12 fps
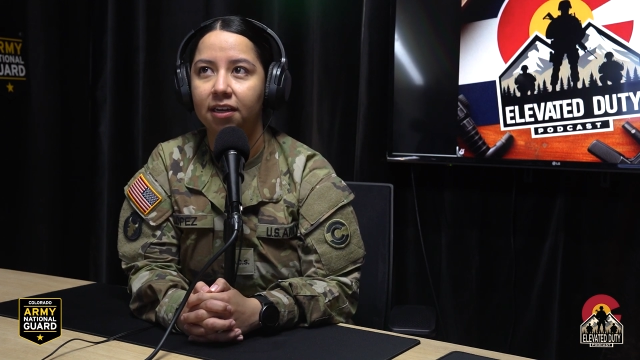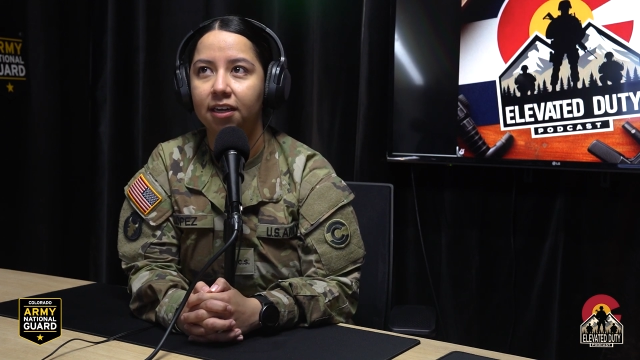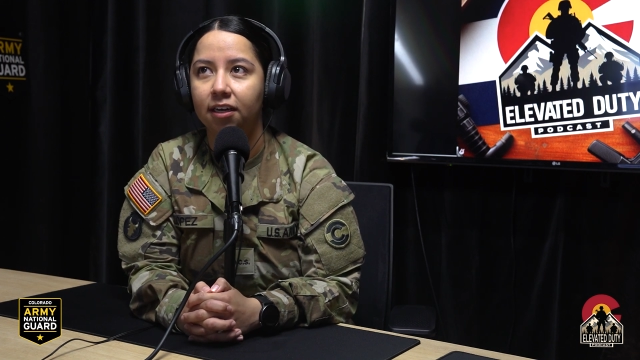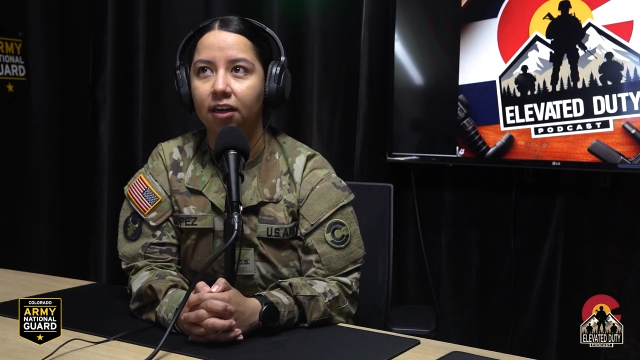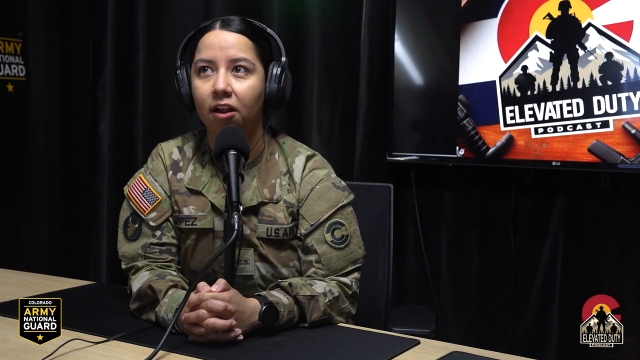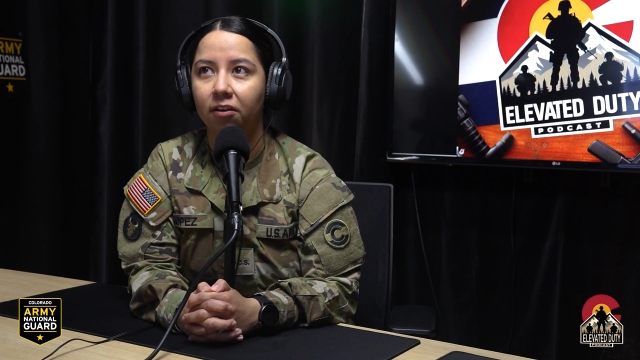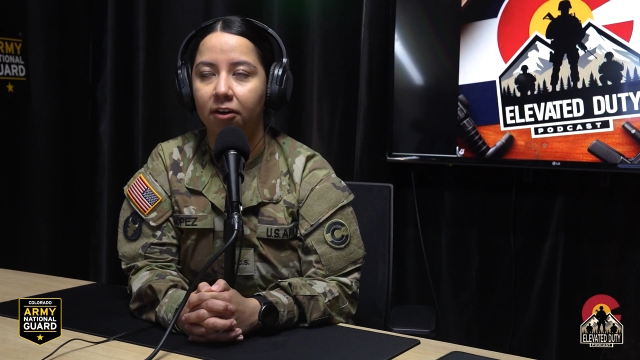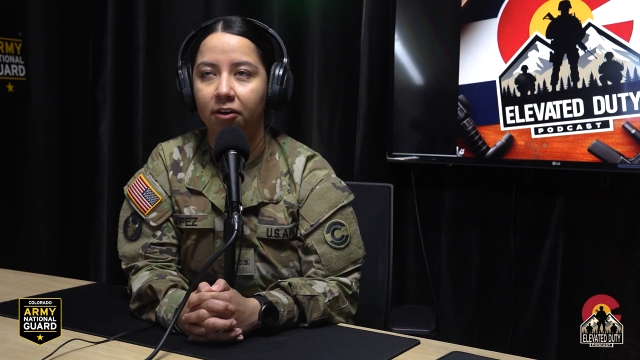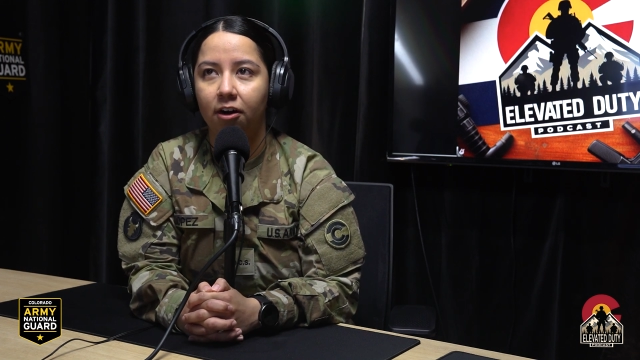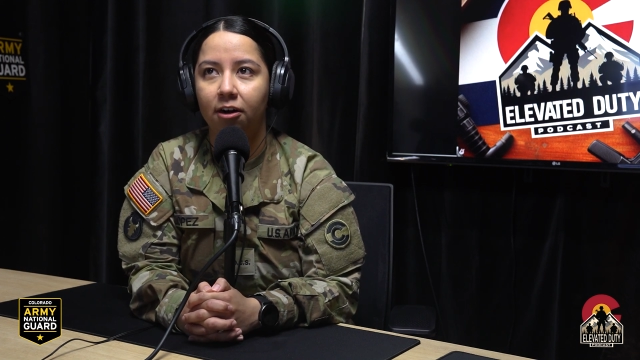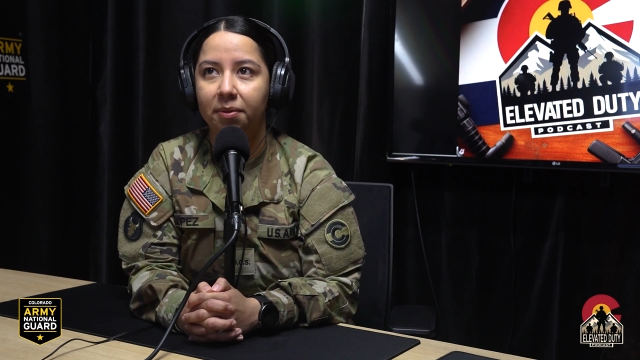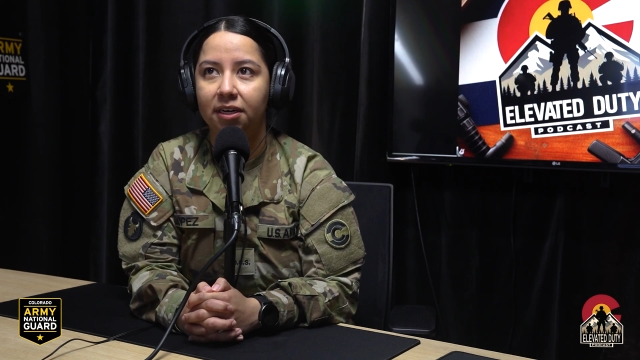in Colorado
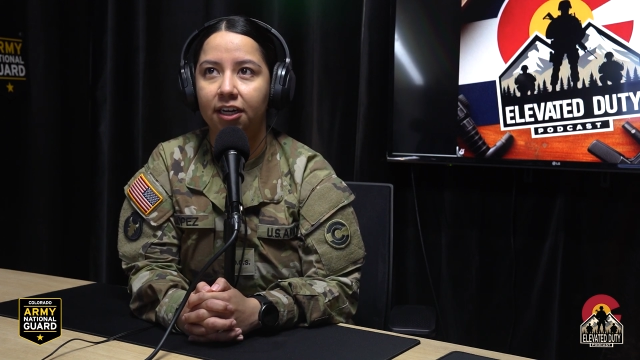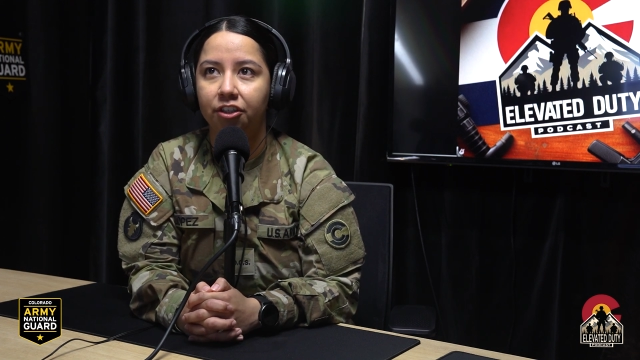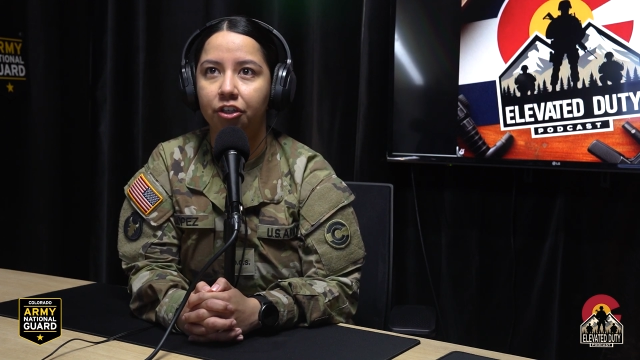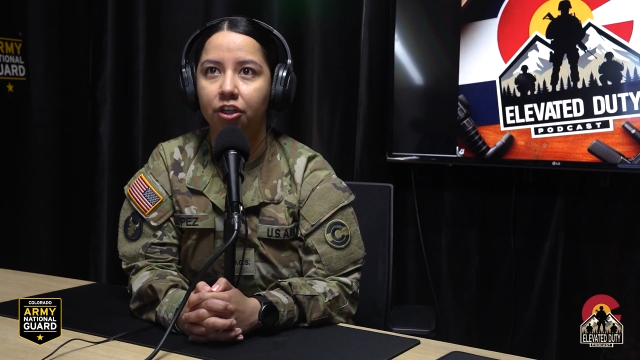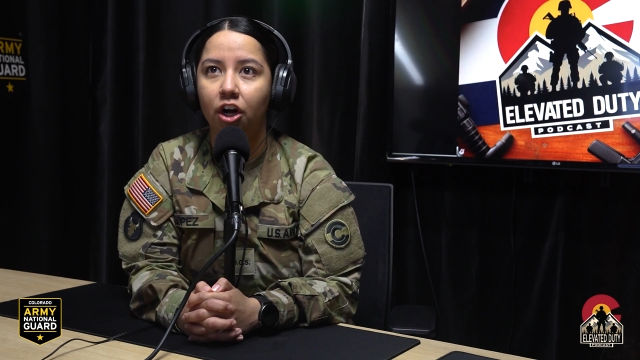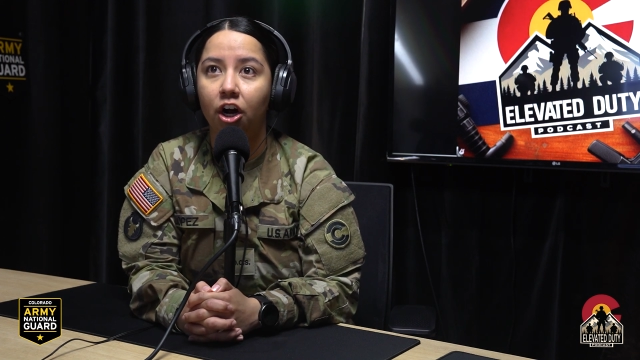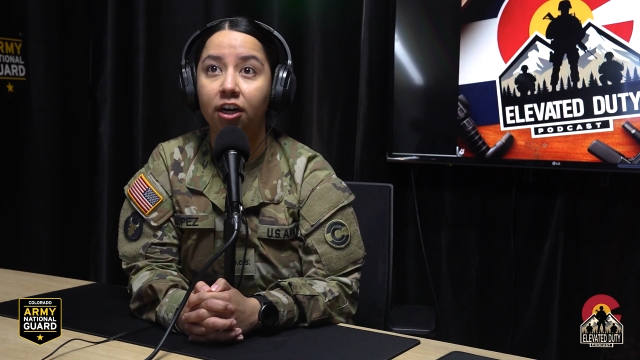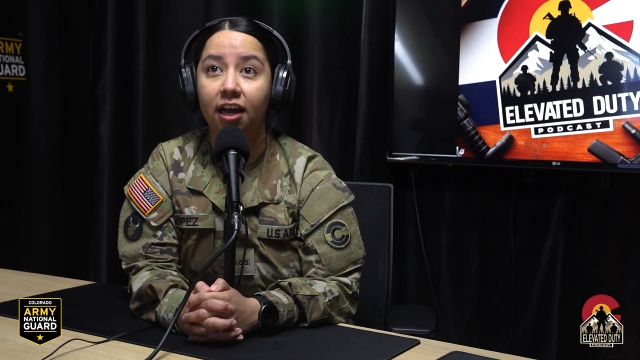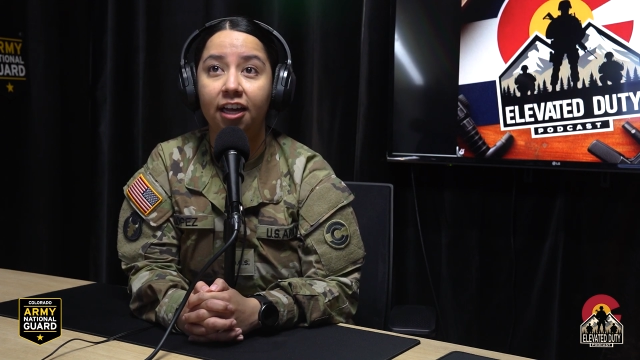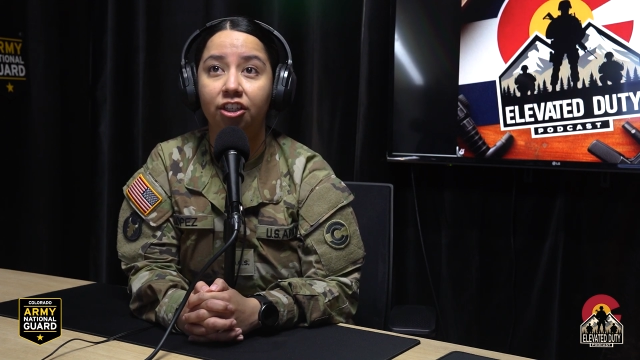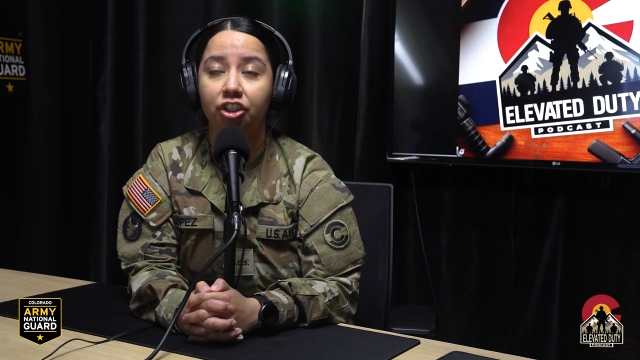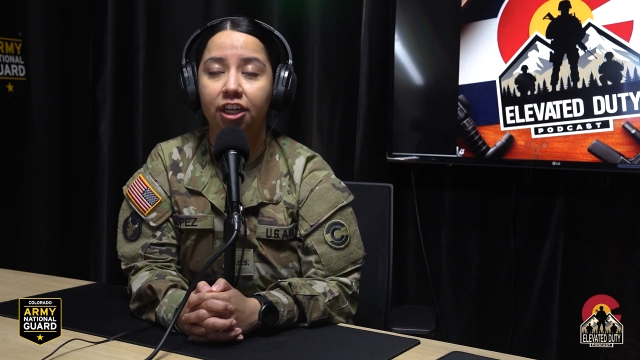Army National Guard
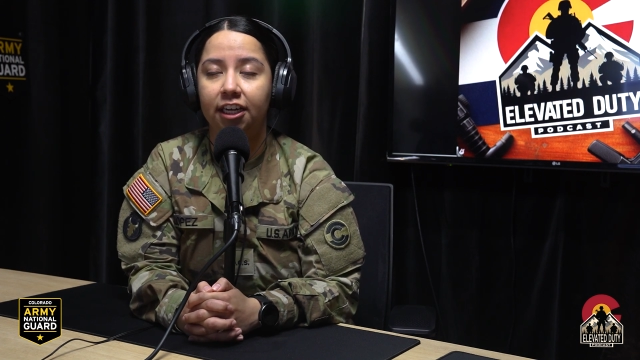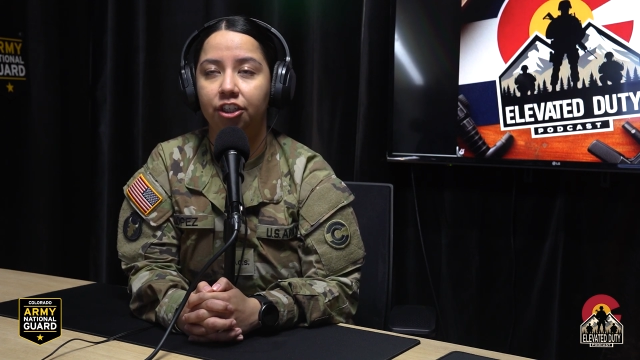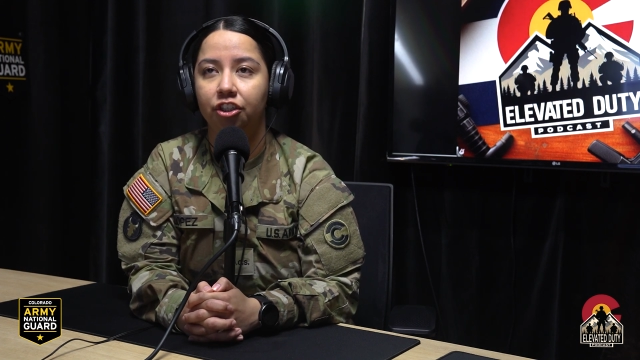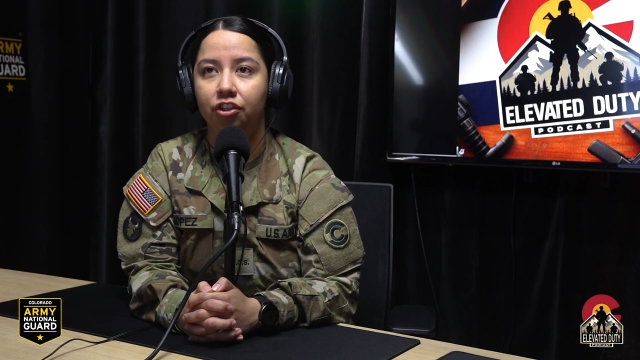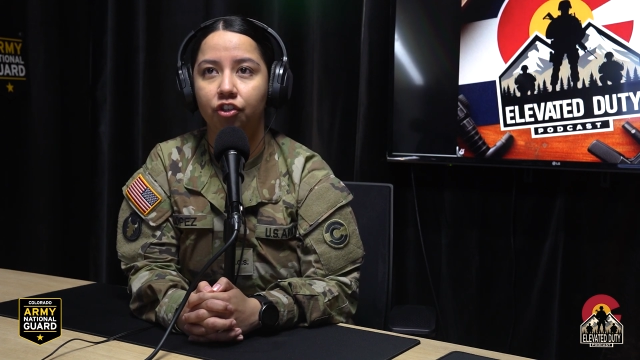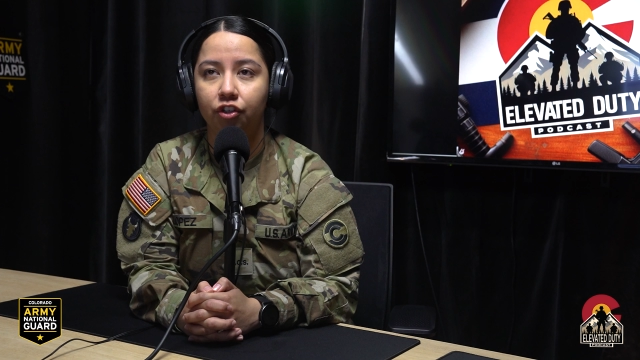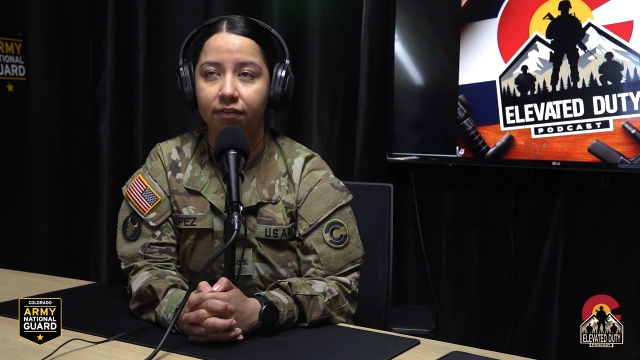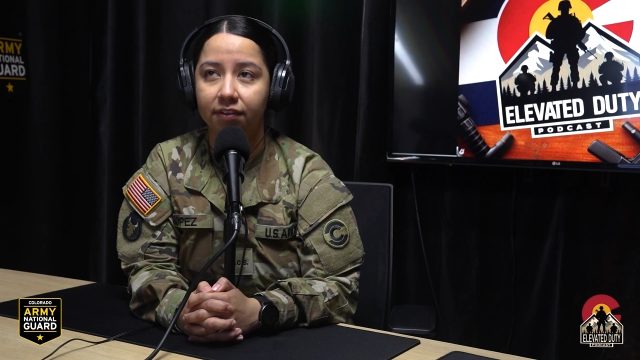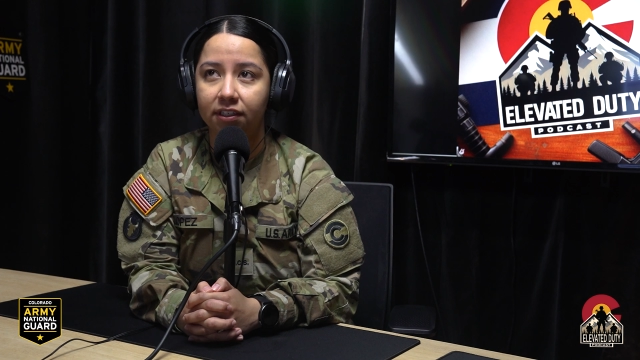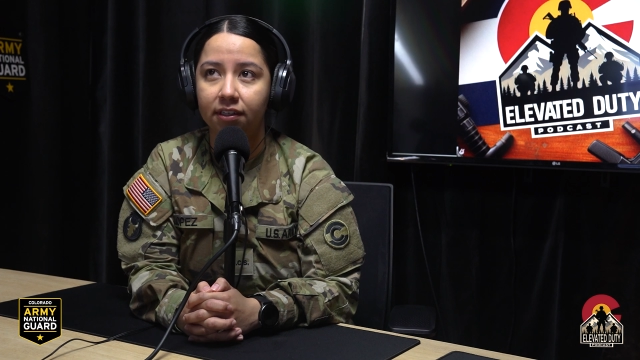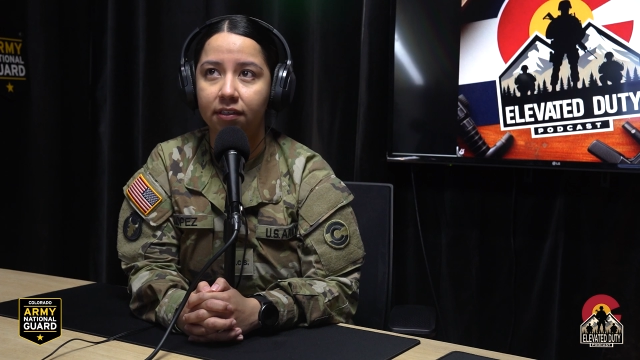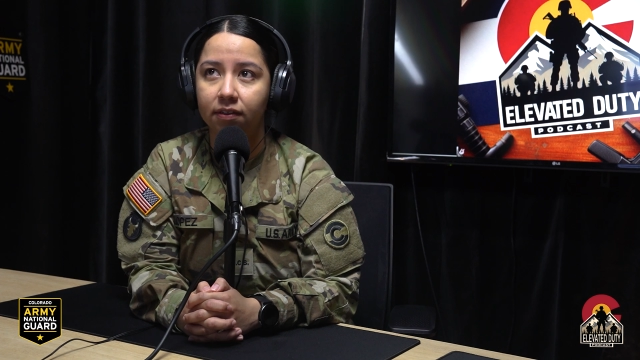Education
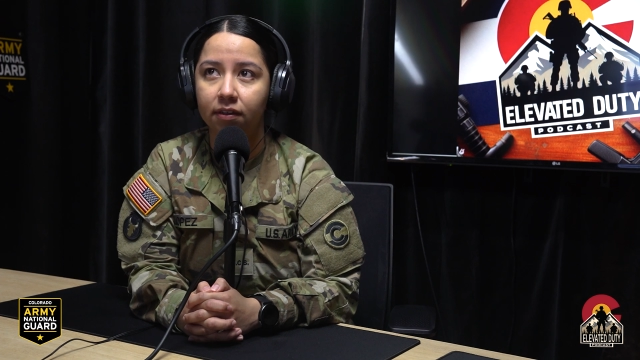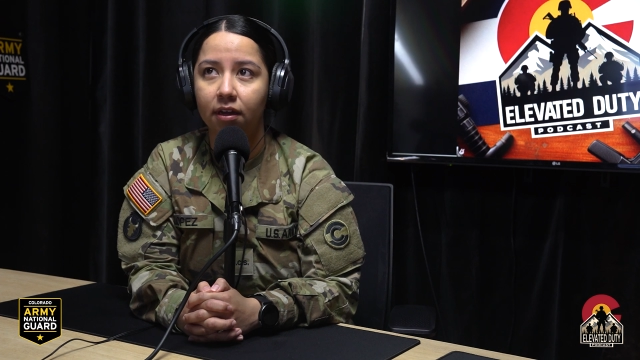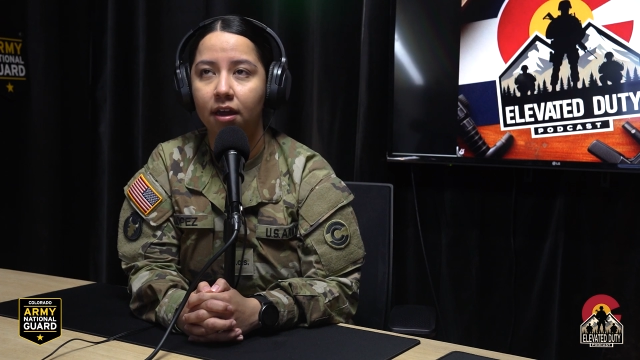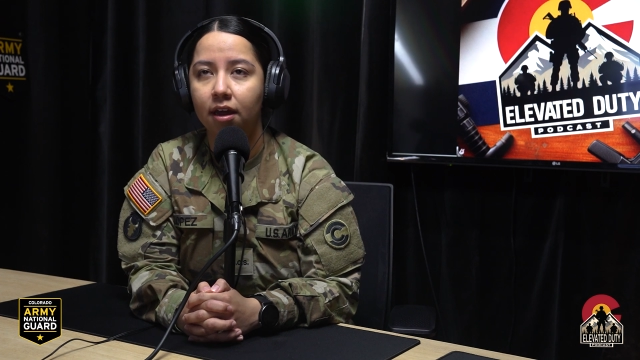Services,